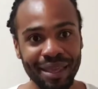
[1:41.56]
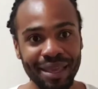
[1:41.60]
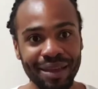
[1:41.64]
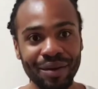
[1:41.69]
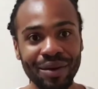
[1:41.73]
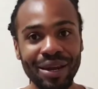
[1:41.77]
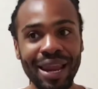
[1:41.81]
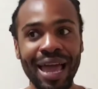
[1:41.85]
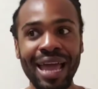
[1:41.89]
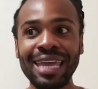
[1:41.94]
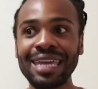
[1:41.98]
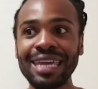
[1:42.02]

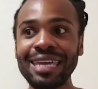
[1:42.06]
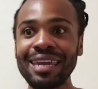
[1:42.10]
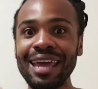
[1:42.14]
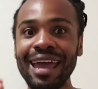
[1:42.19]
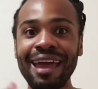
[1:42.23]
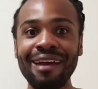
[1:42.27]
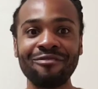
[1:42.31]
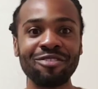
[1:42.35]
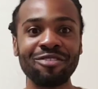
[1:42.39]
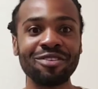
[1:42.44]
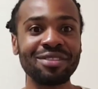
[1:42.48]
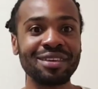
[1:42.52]
Like in
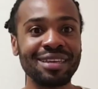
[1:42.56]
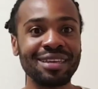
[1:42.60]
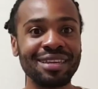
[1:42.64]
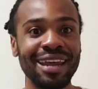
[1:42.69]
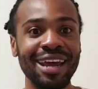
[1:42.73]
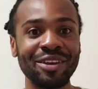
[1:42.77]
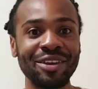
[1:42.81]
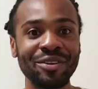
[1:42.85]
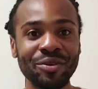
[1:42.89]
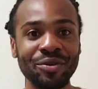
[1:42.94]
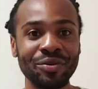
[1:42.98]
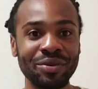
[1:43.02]
everything
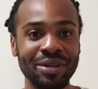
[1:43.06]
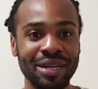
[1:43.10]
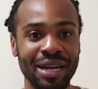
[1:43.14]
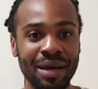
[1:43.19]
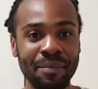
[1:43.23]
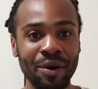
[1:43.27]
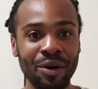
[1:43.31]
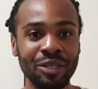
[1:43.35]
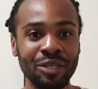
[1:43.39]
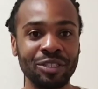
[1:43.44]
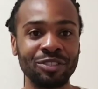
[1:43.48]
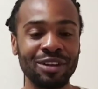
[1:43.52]
that you read
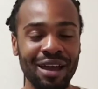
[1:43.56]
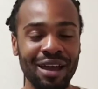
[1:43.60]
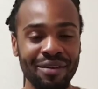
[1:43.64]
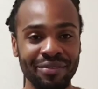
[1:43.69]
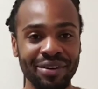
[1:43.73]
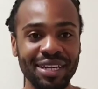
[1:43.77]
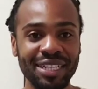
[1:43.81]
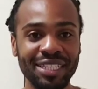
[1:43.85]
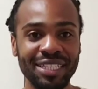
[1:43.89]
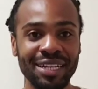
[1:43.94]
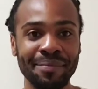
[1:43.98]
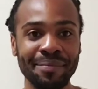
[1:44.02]
about
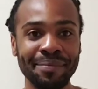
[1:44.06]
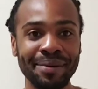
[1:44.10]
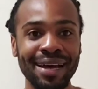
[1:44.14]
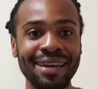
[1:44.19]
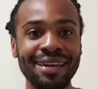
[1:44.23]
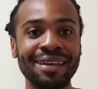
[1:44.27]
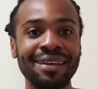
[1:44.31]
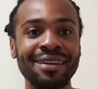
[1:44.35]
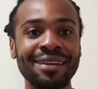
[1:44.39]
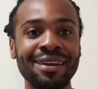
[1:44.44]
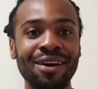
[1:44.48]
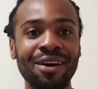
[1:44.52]
driving in
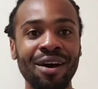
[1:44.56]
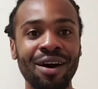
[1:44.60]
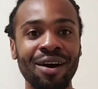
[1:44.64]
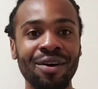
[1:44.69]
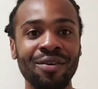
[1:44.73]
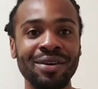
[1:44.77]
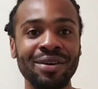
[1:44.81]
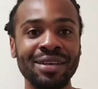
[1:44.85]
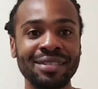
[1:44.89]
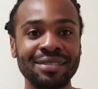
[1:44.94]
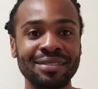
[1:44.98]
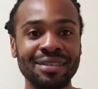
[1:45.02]
Japan, they're
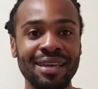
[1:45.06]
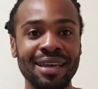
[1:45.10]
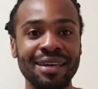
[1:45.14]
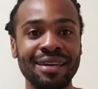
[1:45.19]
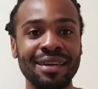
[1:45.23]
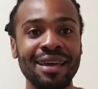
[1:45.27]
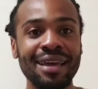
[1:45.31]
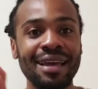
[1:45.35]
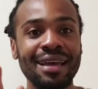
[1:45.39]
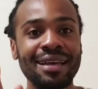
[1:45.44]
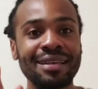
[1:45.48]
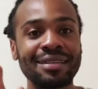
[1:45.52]
always
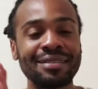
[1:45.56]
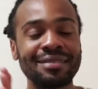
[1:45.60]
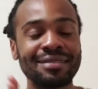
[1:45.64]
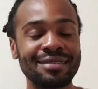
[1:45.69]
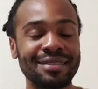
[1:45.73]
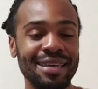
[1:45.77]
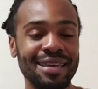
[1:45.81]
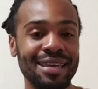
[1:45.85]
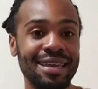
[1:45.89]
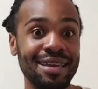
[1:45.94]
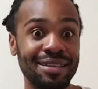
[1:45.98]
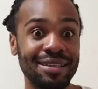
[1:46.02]
saying
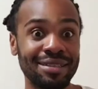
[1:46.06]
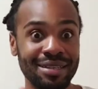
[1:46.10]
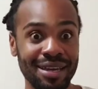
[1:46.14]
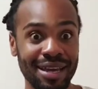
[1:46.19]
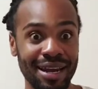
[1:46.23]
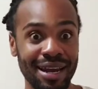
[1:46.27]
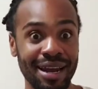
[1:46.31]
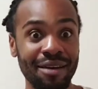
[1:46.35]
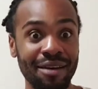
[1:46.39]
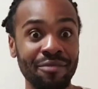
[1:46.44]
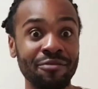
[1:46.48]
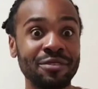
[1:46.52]
stay to
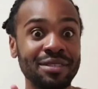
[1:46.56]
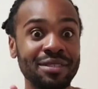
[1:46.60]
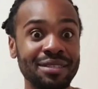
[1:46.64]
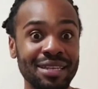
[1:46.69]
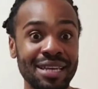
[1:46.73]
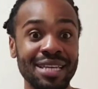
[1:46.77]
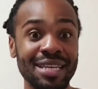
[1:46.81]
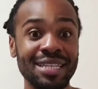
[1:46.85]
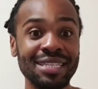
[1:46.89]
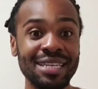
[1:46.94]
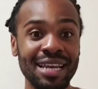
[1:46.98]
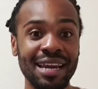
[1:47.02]
your left,
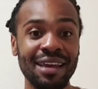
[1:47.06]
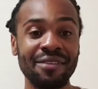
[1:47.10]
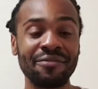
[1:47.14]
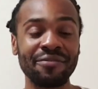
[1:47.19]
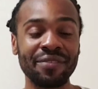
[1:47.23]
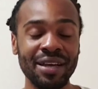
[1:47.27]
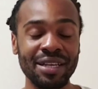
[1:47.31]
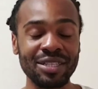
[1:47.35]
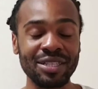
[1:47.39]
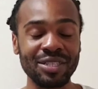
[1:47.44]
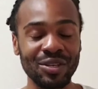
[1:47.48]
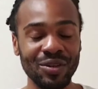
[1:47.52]
stay to your
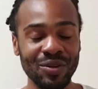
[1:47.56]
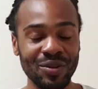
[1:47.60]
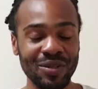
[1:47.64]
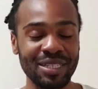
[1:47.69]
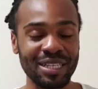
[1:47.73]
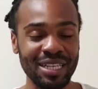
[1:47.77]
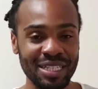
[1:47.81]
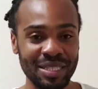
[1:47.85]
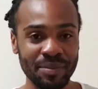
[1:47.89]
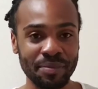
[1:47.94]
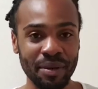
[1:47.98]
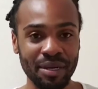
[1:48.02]
left as
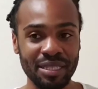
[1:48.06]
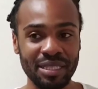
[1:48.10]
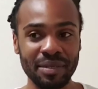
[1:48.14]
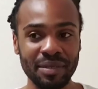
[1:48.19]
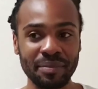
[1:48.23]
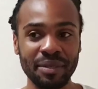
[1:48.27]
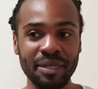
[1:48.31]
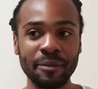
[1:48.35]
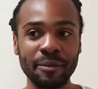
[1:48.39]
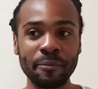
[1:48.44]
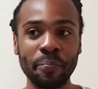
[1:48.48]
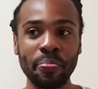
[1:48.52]
close as
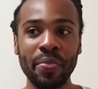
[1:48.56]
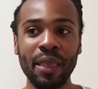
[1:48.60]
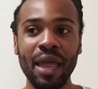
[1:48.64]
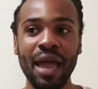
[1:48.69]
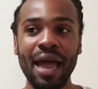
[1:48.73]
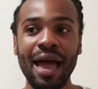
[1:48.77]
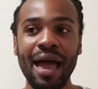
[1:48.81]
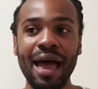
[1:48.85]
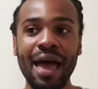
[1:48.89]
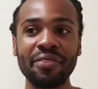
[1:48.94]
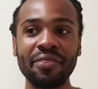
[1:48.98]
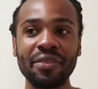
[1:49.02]
possible.
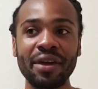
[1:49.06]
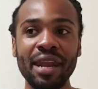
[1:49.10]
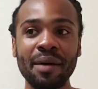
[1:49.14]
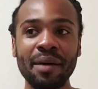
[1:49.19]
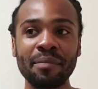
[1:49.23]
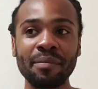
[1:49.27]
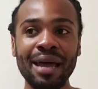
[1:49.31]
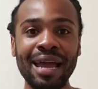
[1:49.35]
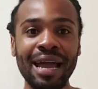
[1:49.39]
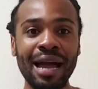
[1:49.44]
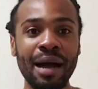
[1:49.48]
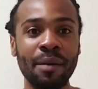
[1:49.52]
And then
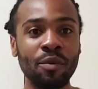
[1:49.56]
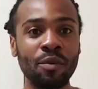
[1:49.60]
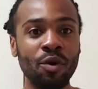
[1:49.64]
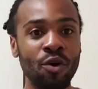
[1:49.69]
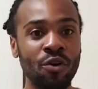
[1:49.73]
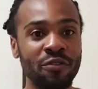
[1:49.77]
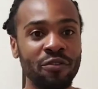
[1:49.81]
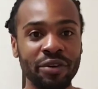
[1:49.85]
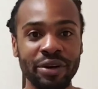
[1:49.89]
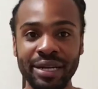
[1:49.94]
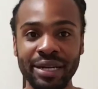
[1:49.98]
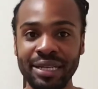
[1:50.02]
I'm like, I'm
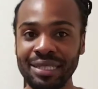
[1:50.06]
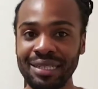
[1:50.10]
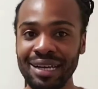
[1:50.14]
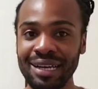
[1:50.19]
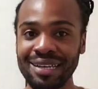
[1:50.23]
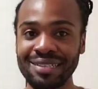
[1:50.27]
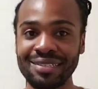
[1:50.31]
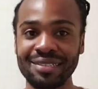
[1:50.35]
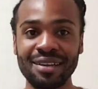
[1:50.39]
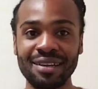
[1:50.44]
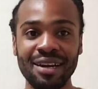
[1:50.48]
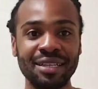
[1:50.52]
over it.
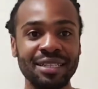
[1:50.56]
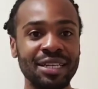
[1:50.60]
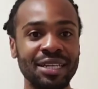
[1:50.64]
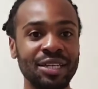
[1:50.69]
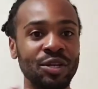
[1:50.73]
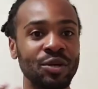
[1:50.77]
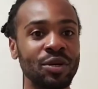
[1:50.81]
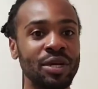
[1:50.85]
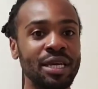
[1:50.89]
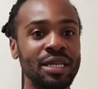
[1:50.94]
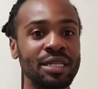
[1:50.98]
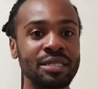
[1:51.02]
I
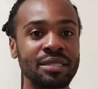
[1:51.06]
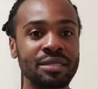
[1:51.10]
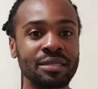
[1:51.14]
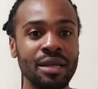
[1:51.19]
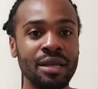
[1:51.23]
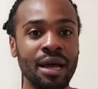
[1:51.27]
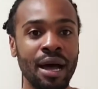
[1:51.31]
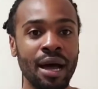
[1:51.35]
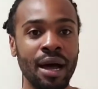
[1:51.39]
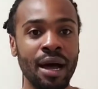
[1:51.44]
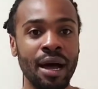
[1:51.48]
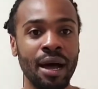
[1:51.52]
started looking
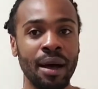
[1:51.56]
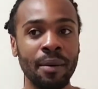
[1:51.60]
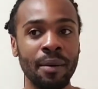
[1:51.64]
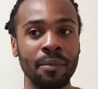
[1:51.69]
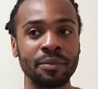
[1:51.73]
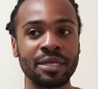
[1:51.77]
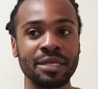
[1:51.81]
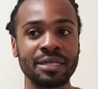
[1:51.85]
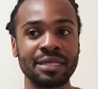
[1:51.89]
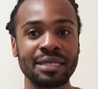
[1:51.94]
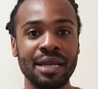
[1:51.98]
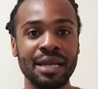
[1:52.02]

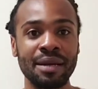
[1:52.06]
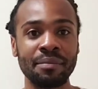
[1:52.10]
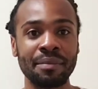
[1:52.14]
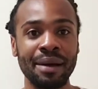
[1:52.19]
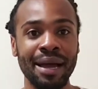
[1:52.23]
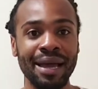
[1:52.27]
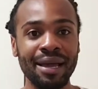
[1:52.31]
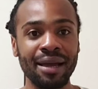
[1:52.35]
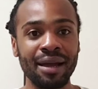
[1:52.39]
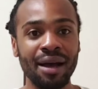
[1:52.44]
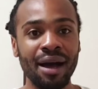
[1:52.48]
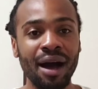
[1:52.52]
to sell
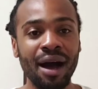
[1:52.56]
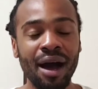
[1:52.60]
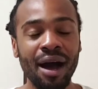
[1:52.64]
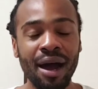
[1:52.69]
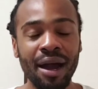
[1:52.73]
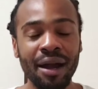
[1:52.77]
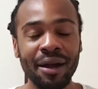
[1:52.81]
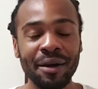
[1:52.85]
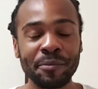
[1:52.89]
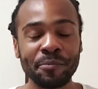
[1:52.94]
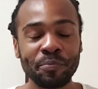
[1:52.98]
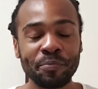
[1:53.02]
my
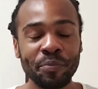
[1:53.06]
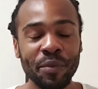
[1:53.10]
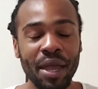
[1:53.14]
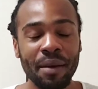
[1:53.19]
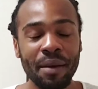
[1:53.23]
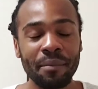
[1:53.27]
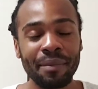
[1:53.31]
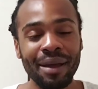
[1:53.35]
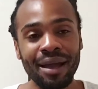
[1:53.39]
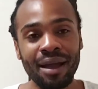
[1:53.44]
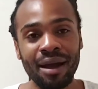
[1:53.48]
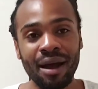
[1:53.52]
car.
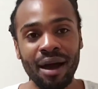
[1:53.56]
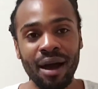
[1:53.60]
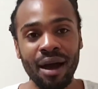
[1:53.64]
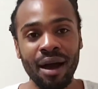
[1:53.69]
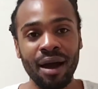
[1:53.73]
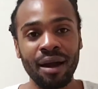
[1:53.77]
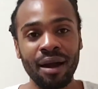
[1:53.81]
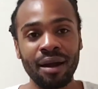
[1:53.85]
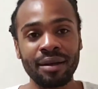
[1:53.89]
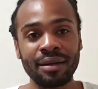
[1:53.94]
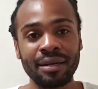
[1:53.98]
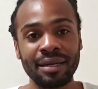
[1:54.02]
My
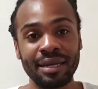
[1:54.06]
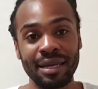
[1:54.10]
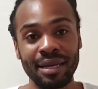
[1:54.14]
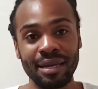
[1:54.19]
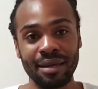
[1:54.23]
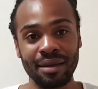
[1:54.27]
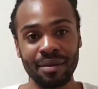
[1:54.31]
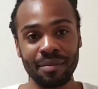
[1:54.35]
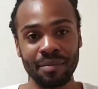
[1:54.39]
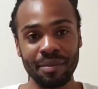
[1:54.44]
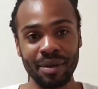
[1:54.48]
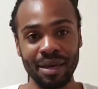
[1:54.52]
car
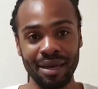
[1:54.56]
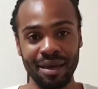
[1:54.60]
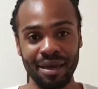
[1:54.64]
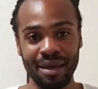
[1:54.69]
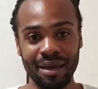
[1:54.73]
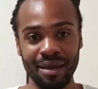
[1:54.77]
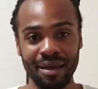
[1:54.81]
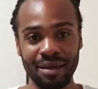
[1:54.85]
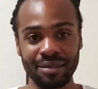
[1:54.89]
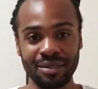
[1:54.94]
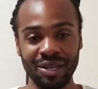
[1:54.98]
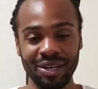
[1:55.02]
name
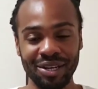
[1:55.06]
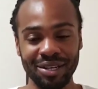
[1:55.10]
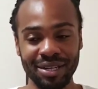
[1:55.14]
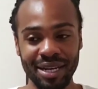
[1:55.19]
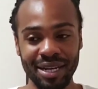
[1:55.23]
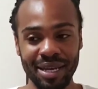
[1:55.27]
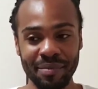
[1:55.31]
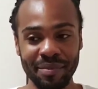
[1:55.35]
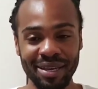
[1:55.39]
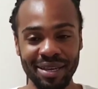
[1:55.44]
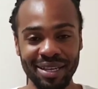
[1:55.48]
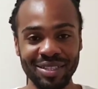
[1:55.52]
is, her
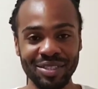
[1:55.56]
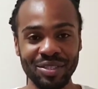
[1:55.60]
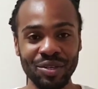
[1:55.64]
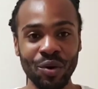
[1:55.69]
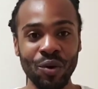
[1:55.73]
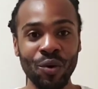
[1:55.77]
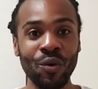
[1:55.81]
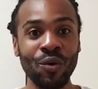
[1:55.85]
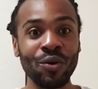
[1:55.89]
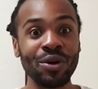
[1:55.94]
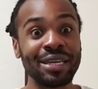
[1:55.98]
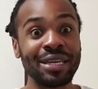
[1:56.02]
name is
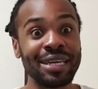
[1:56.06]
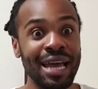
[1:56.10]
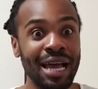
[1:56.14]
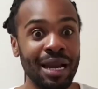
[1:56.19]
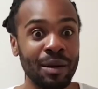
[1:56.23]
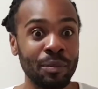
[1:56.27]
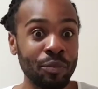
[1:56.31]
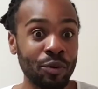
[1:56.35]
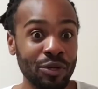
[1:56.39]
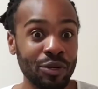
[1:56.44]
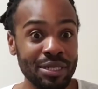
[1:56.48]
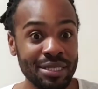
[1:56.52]
Old
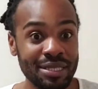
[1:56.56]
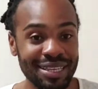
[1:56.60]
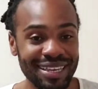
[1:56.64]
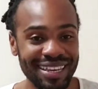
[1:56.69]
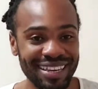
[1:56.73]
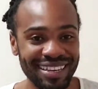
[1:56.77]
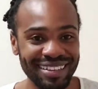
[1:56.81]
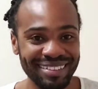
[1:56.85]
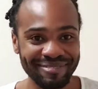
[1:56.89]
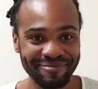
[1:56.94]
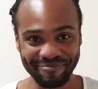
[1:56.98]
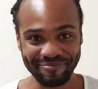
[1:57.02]
Gal
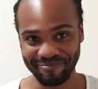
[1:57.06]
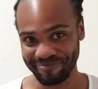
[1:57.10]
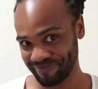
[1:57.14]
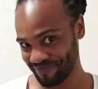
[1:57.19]
Punse.